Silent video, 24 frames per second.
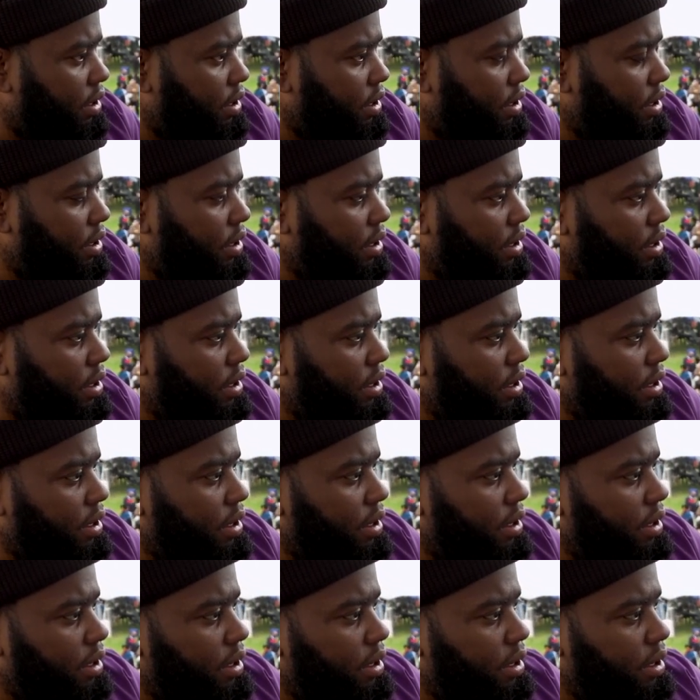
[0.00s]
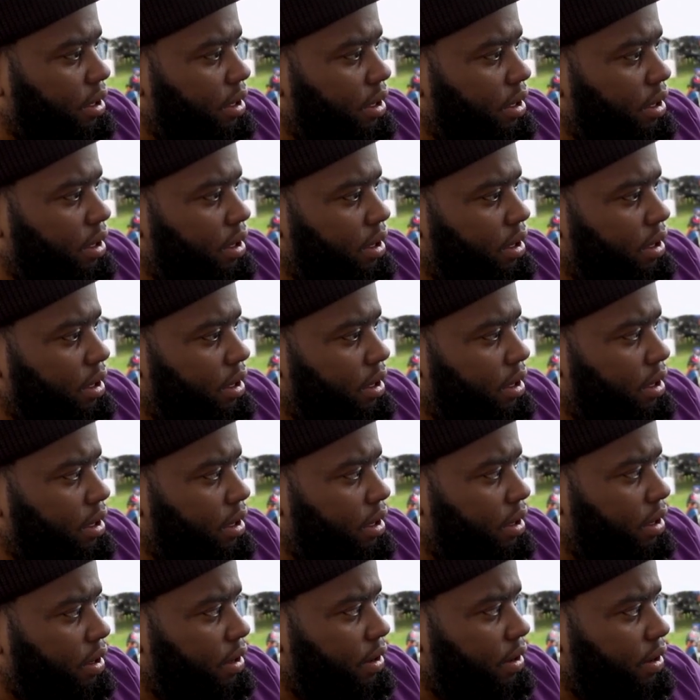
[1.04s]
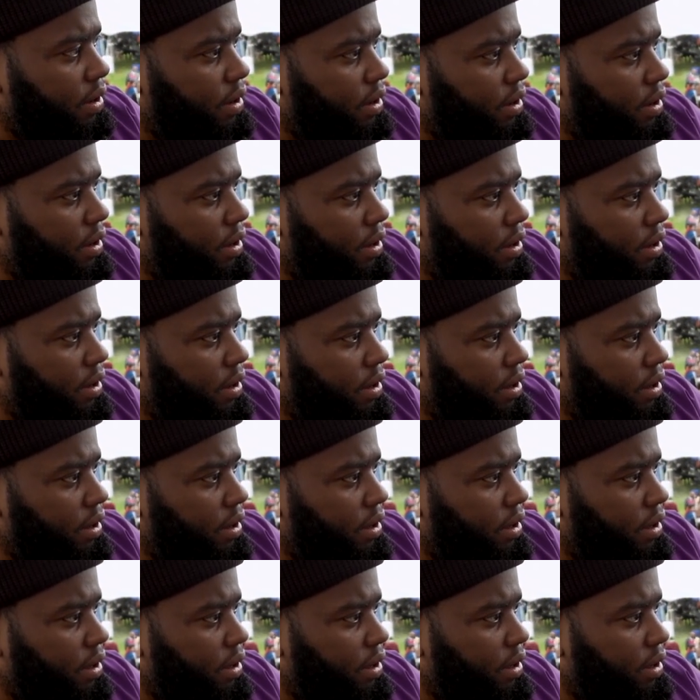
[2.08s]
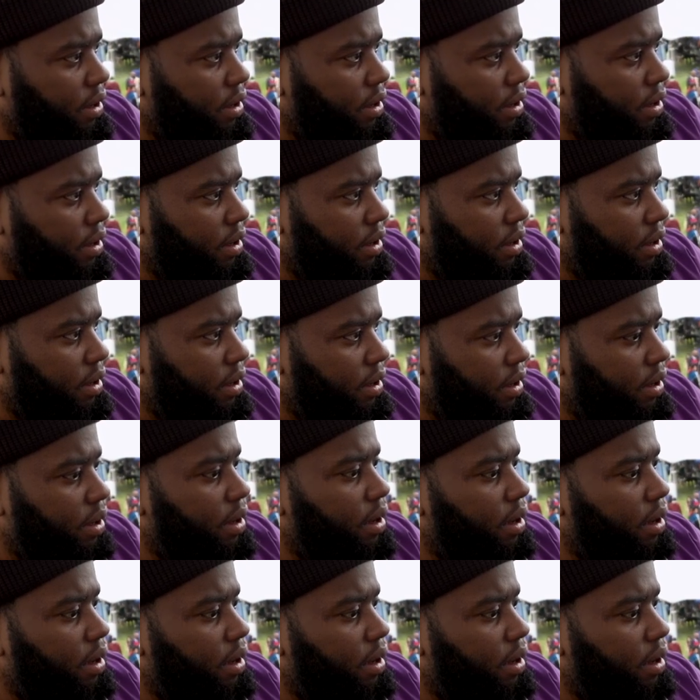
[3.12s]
(silent)